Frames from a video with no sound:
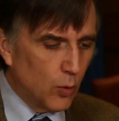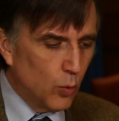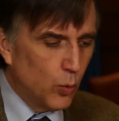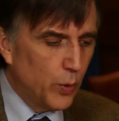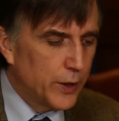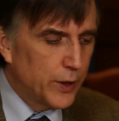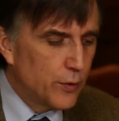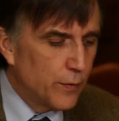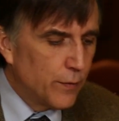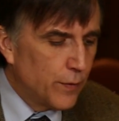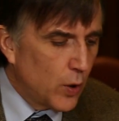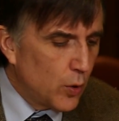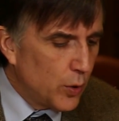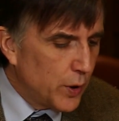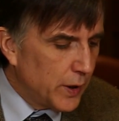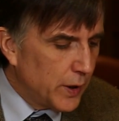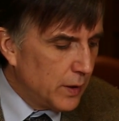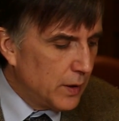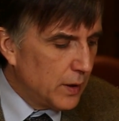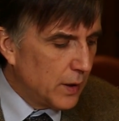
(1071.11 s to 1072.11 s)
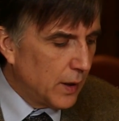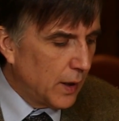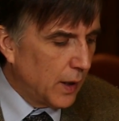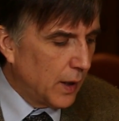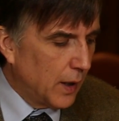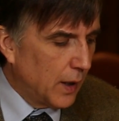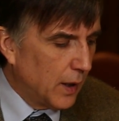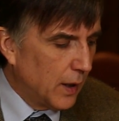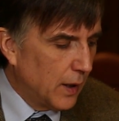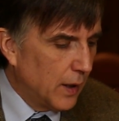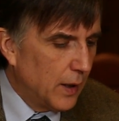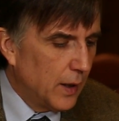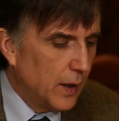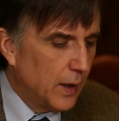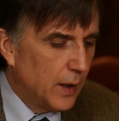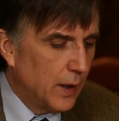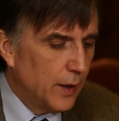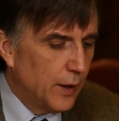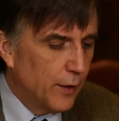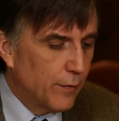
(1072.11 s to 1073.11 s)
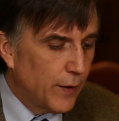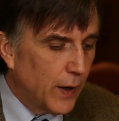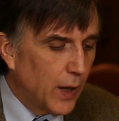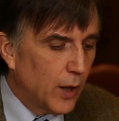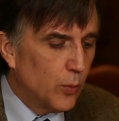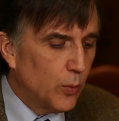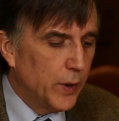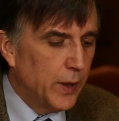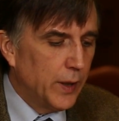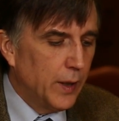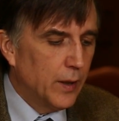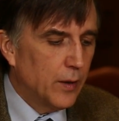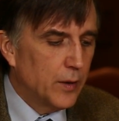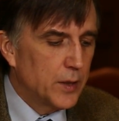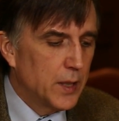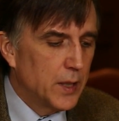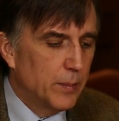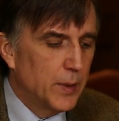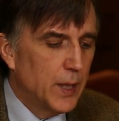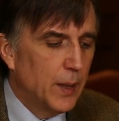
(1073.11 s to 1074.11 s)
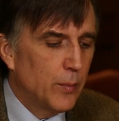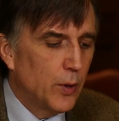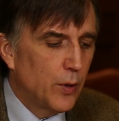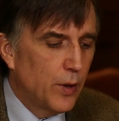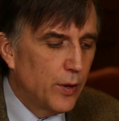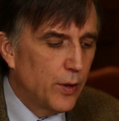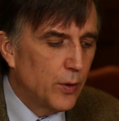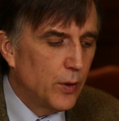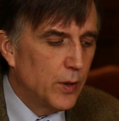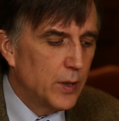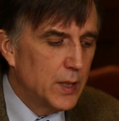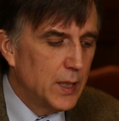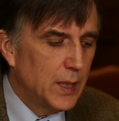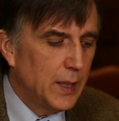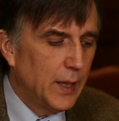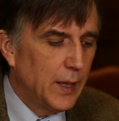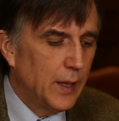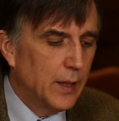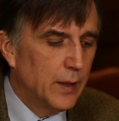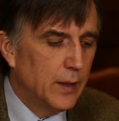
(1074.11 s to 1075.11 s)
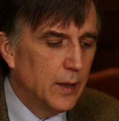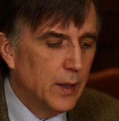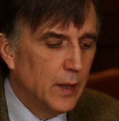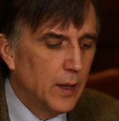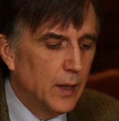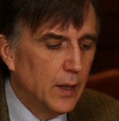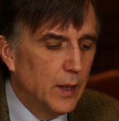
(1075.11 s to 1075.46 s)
which voted the following year, September 13,